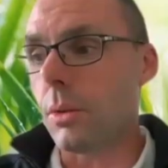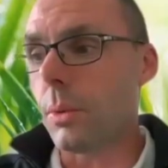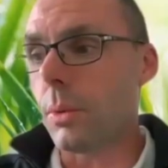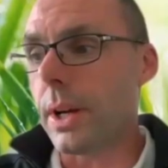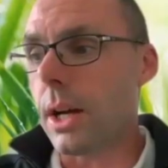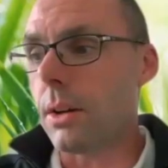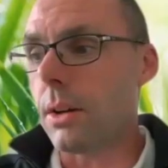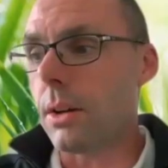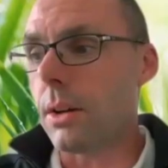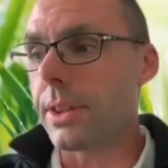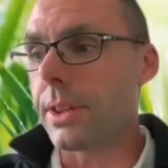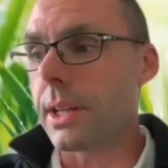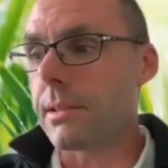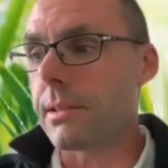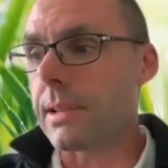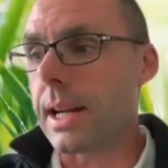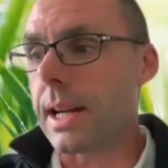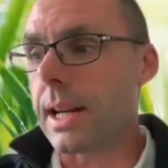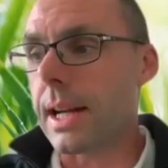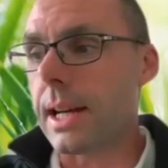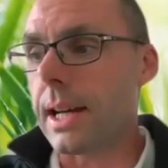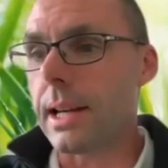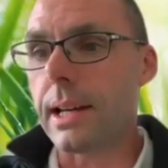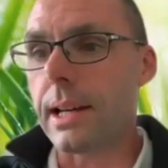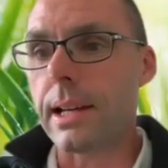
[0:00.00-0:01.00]
Well, there
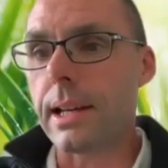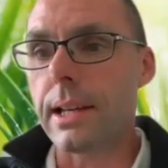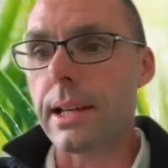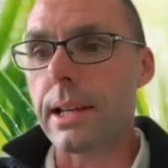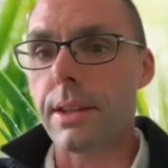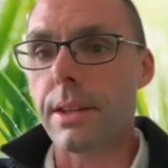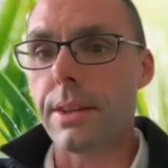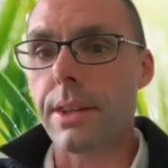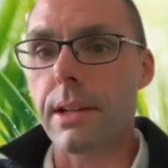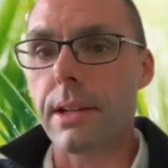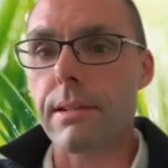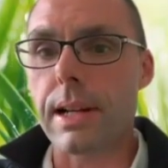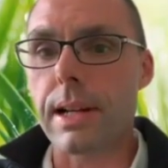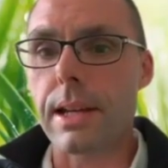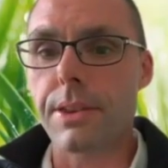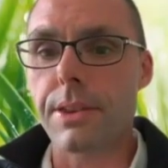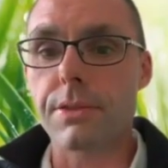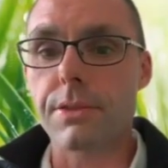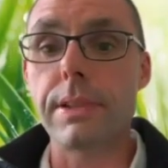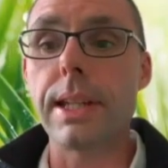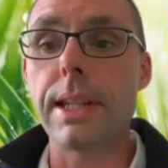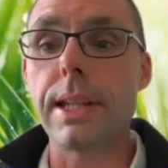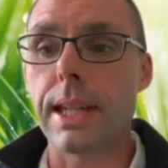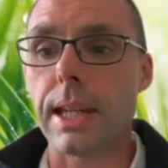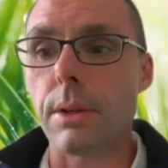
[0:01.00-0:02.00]
are
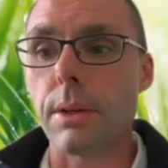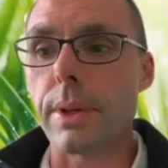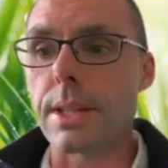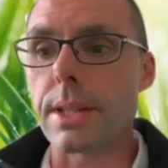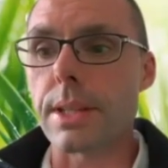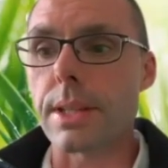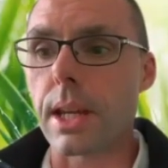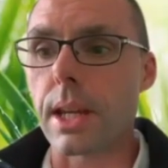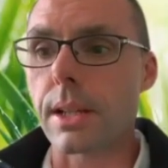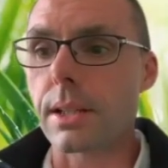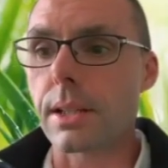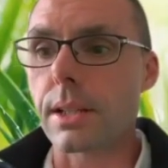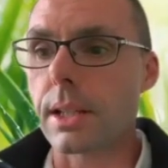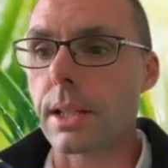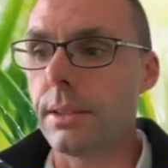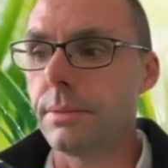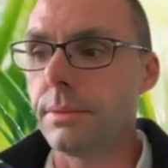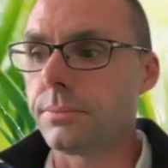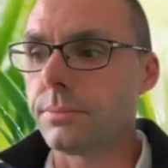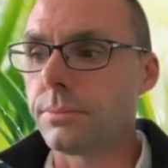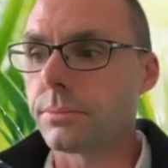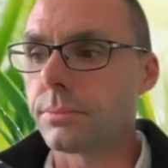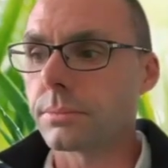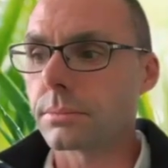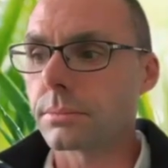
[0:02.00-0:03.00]
three kiwis actually.
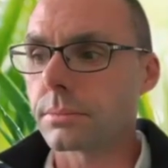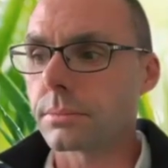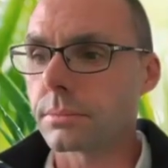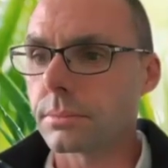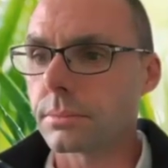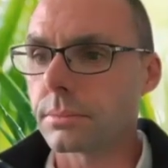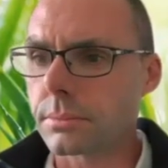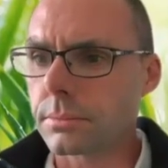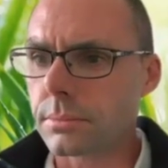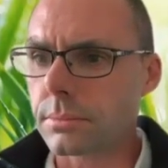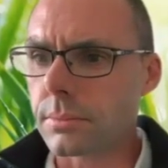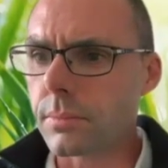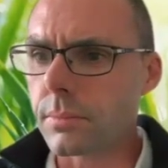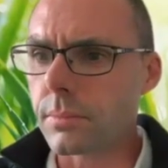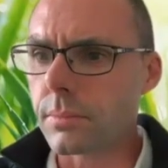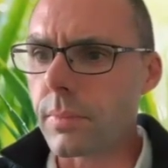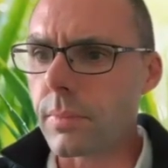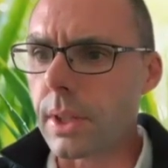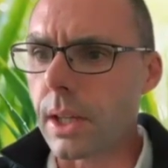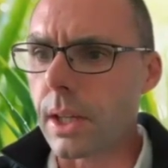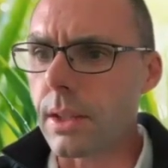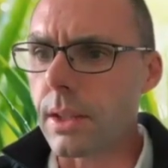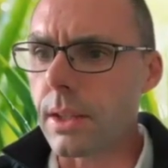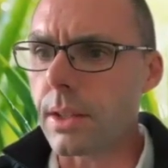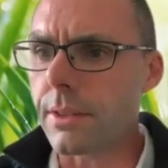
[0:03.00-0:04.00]

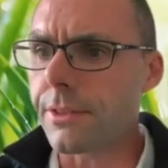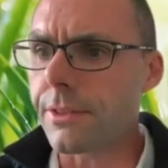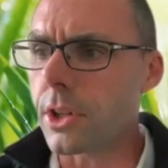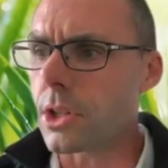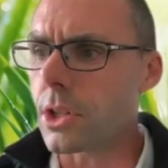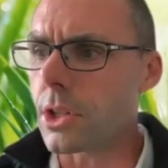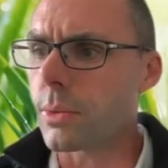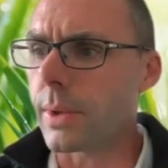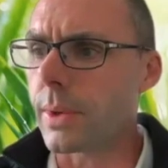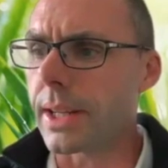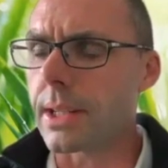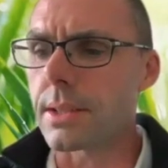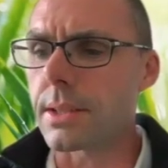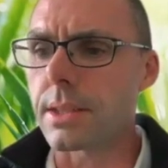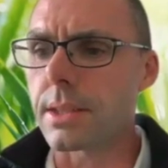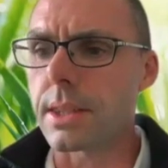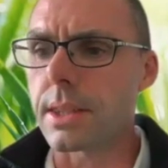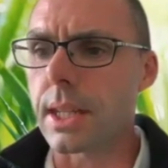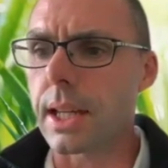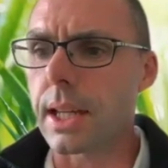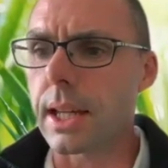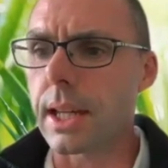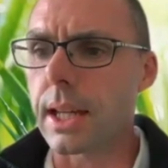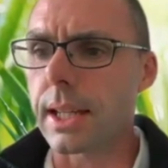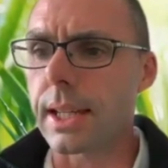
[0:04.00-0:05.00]
The first one is
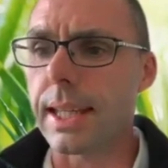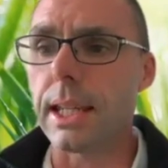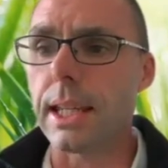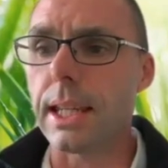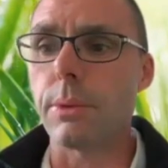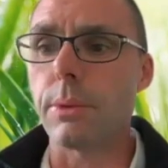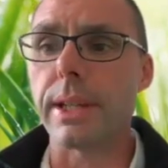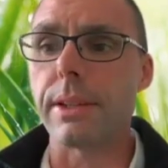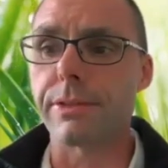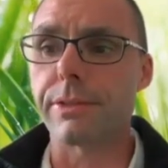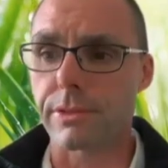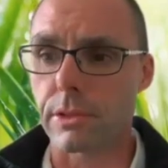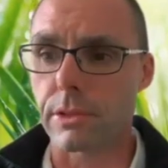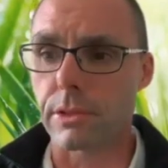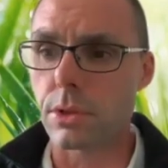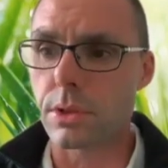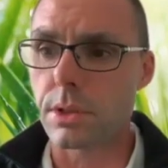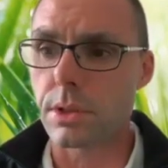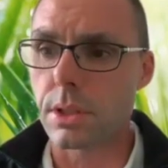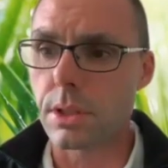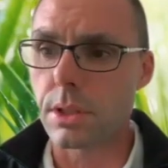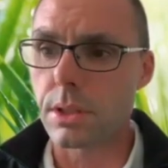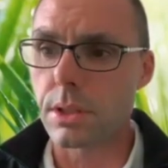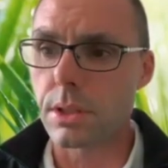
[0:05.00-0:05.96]
the kiwi fruit,